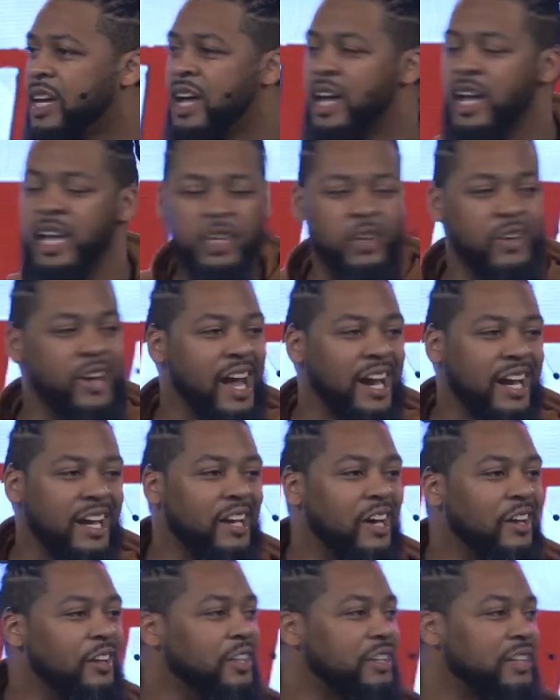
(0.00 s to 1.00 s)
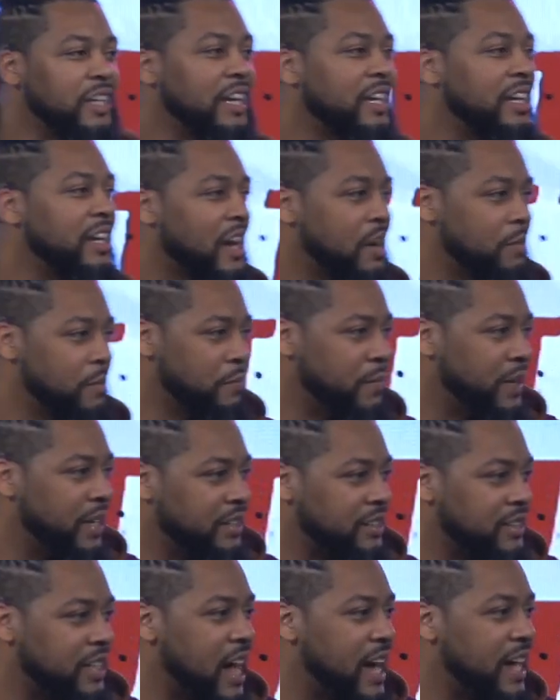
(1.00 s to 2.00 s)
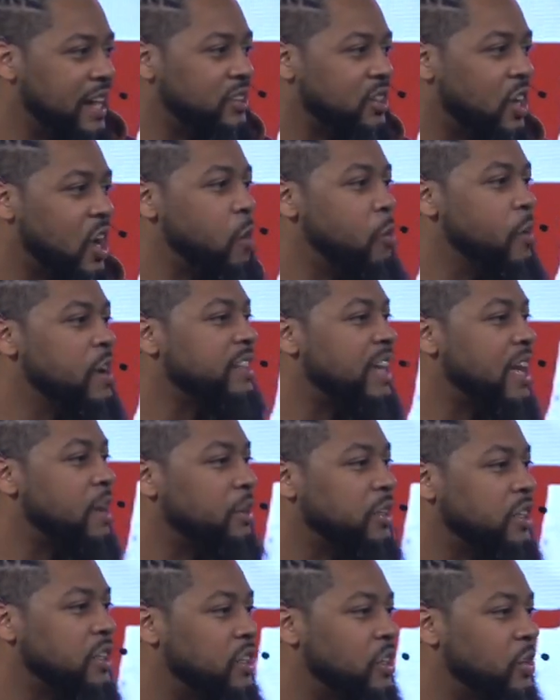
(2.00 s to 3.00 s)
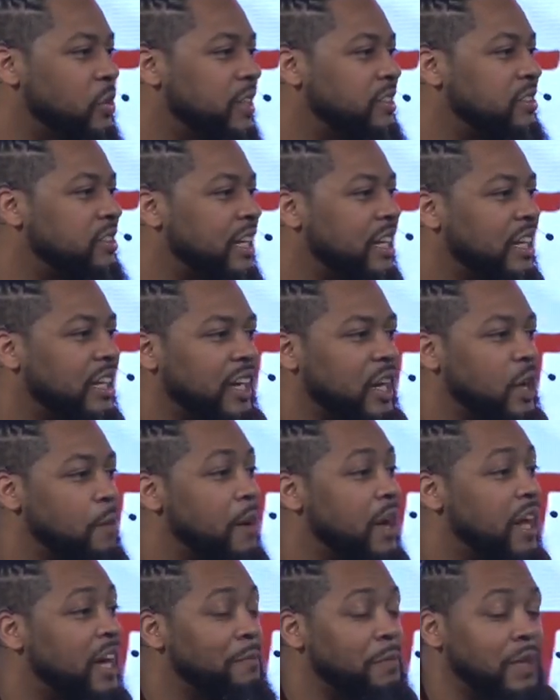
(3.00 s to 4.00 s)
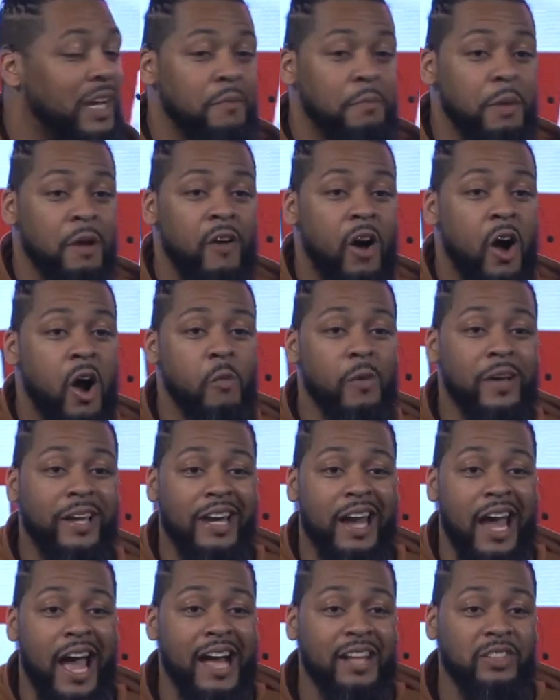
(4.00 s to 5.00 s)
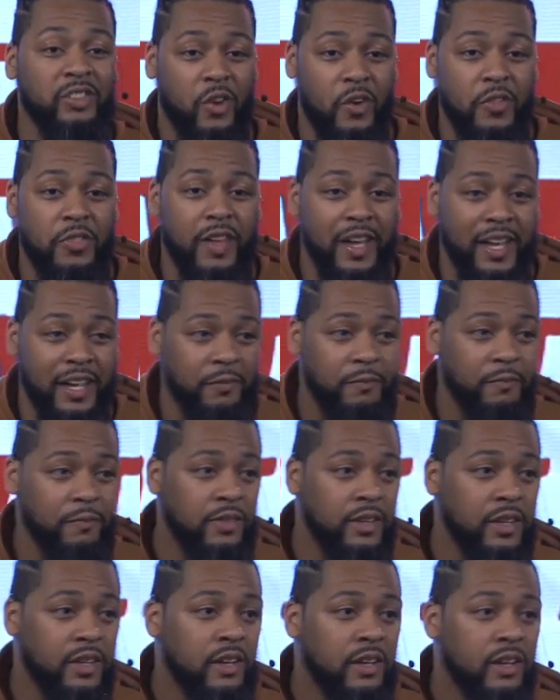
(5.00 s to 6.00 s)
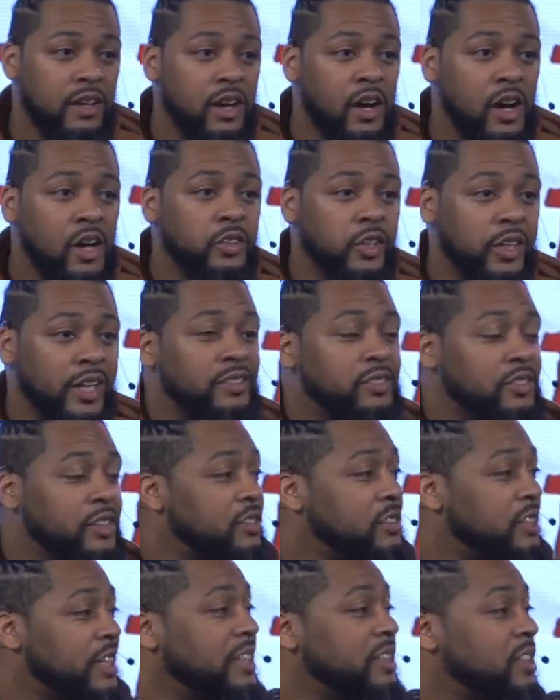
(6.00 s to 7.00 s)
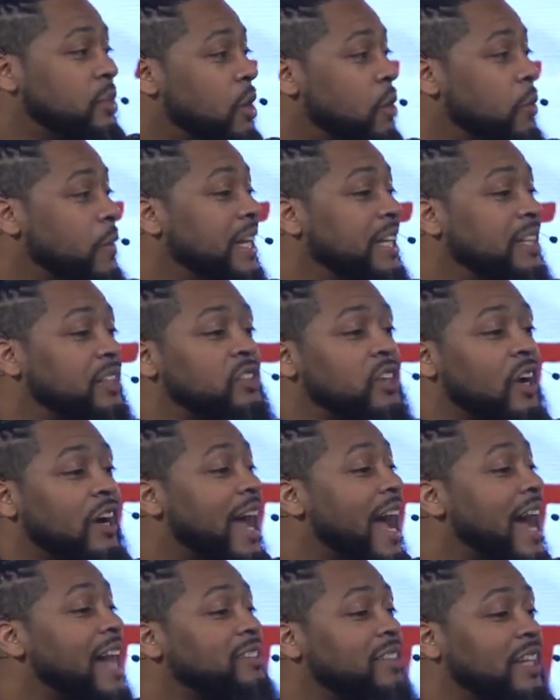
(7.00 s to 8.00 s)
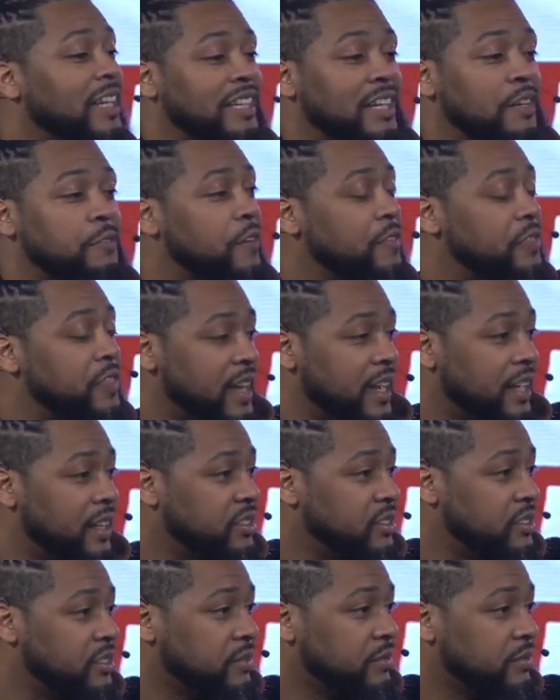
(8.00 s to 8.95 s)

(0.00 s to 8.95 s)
you got another thing coming because God is always able to do exceedingly and abundantly above all we can ask or think. So, this is the season where we need to start asking different things.